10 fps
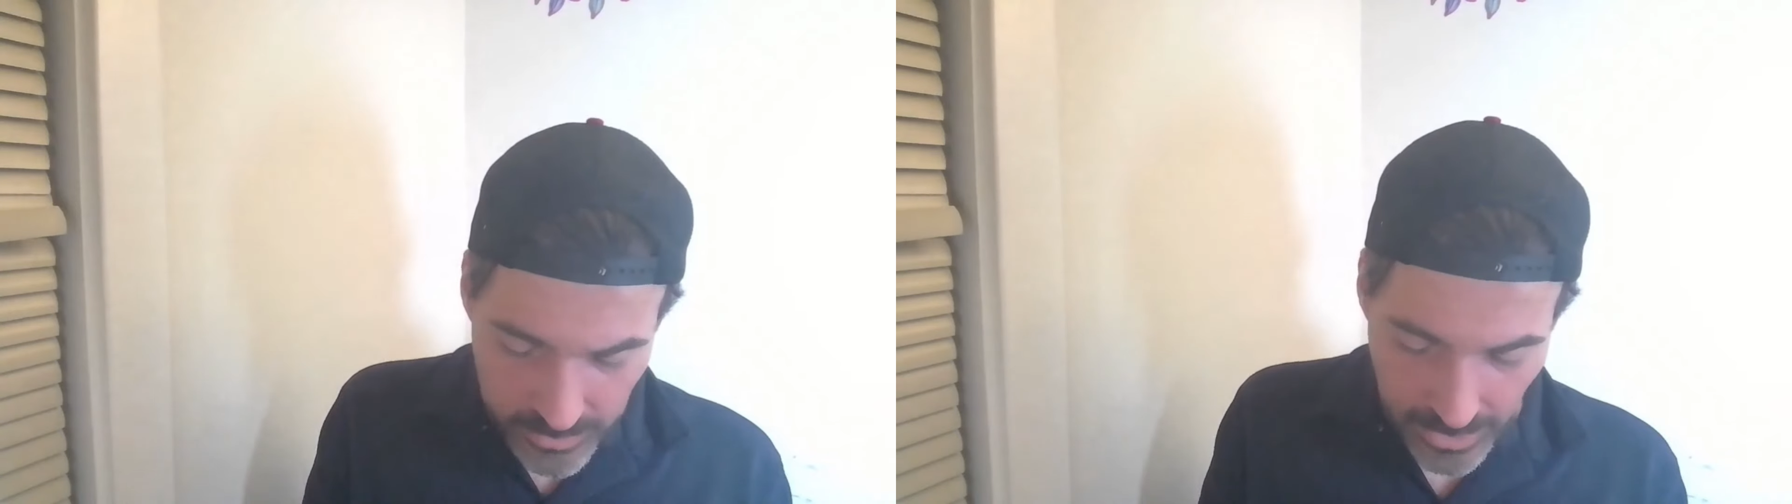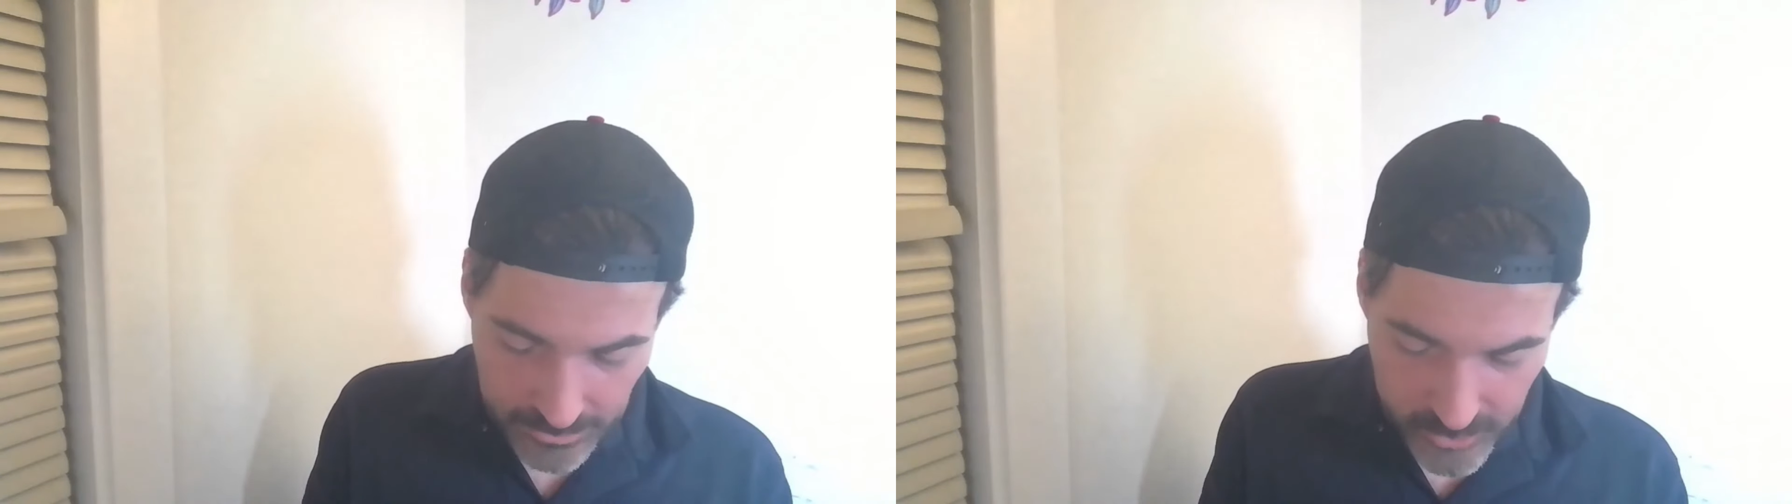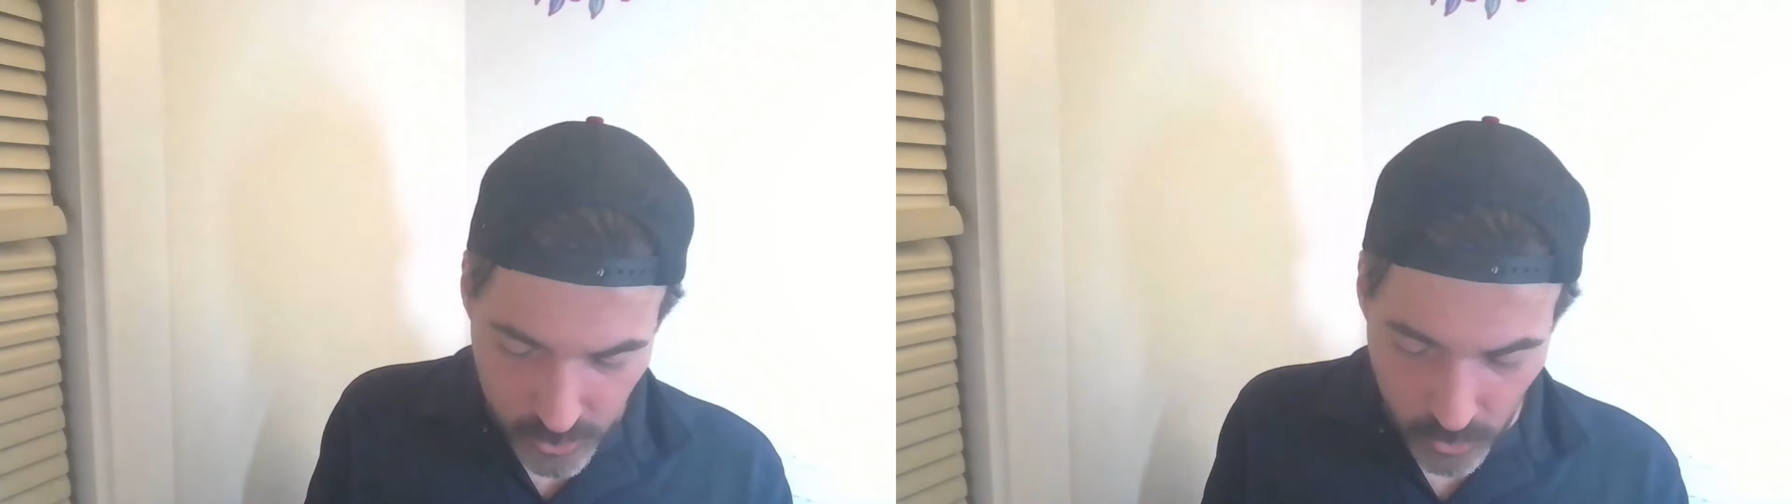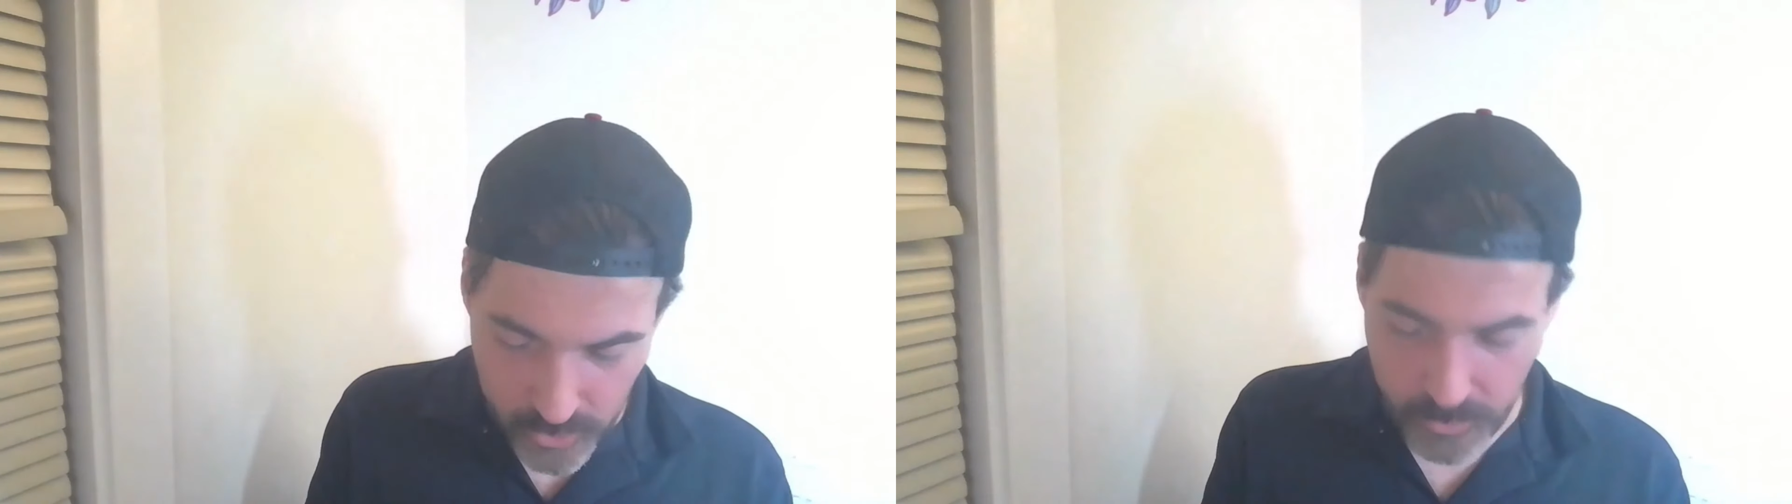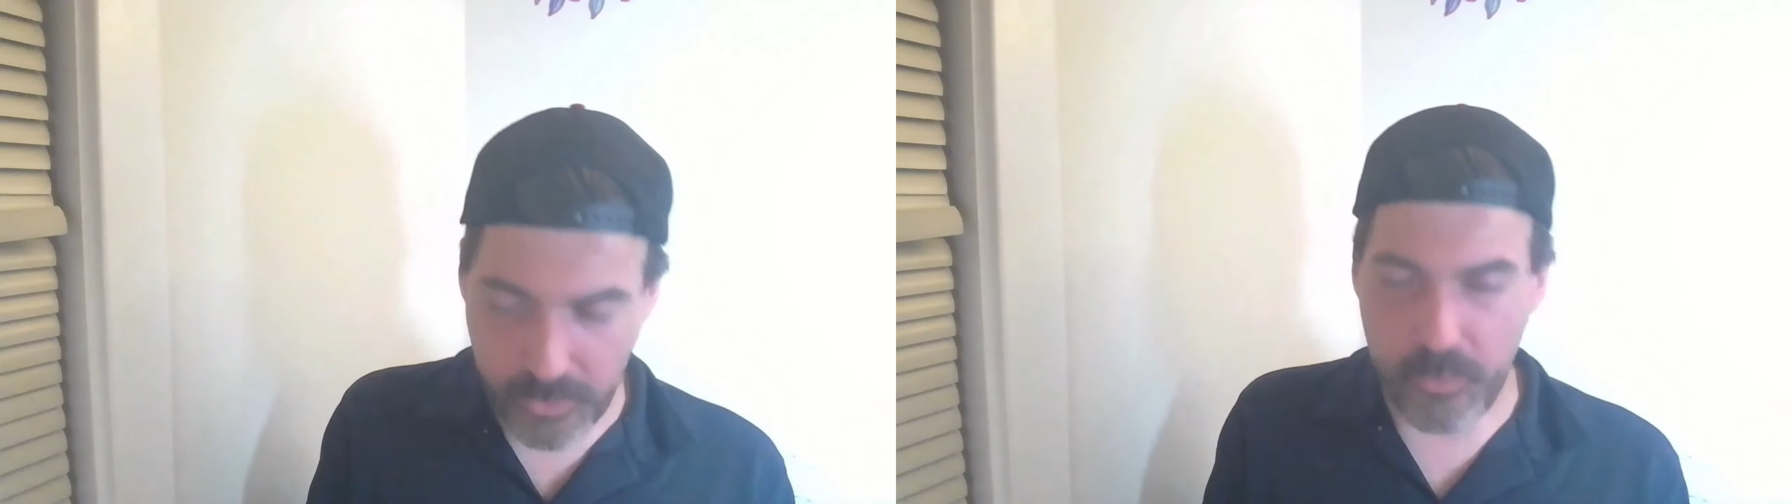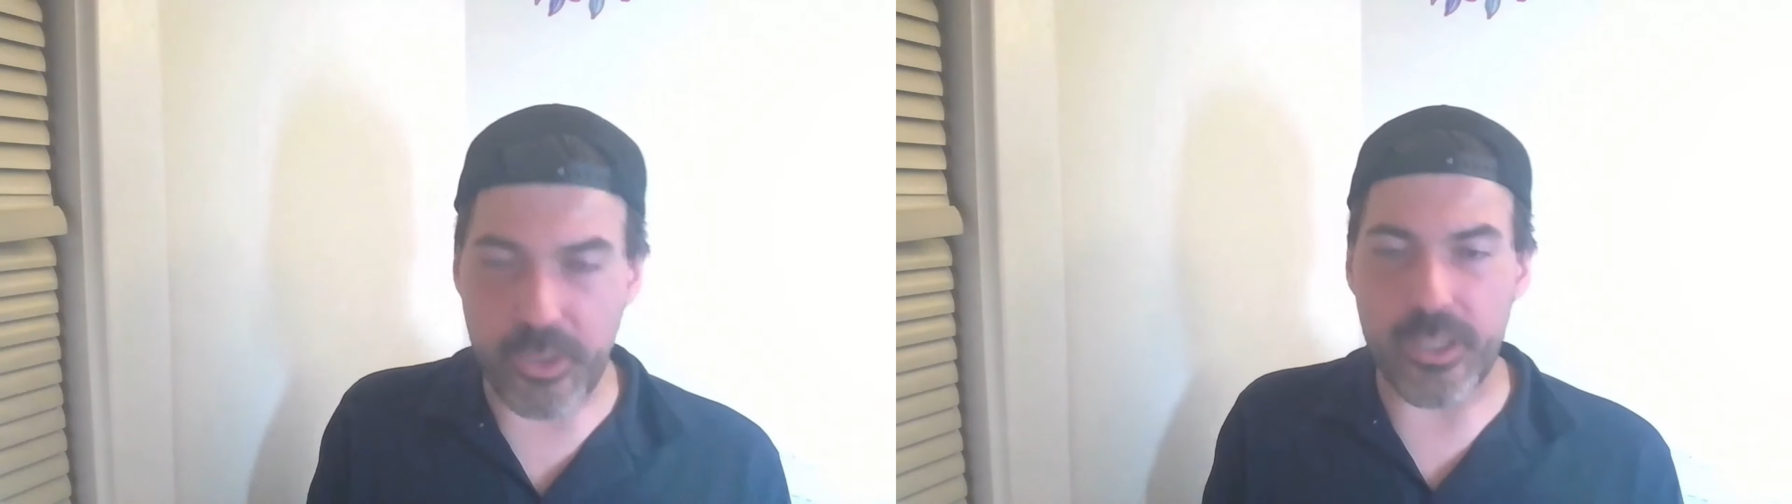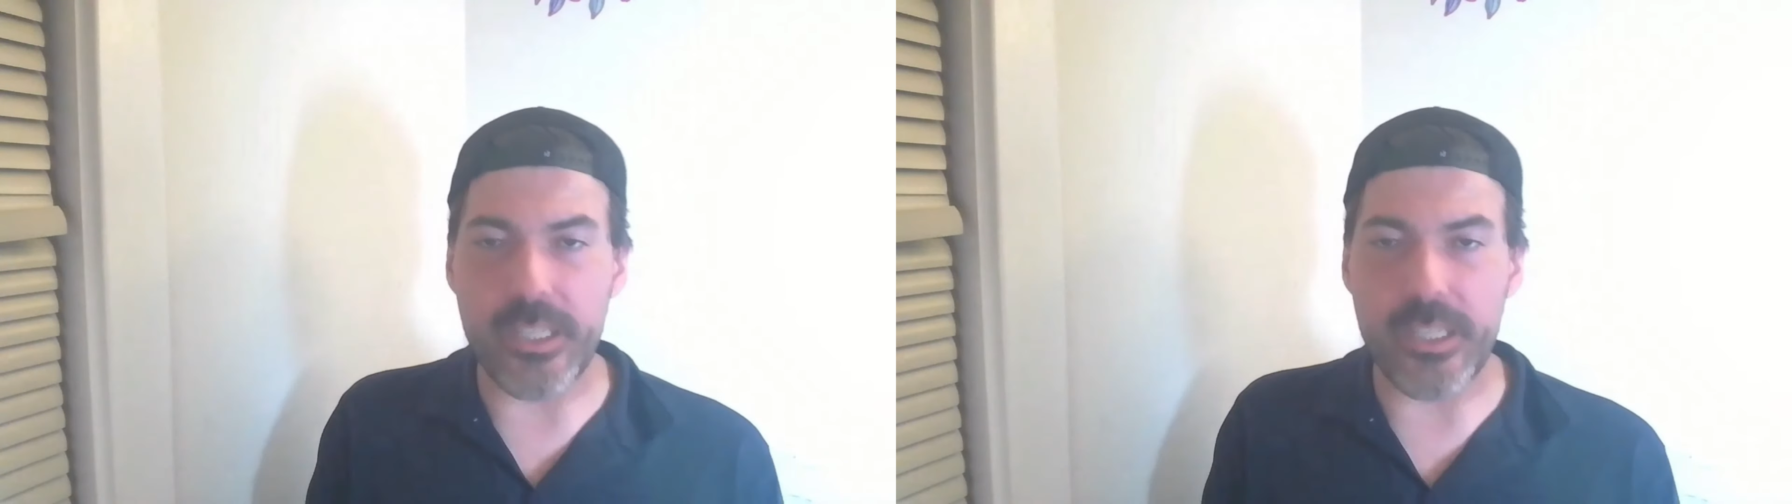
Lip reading: yeah, the scores were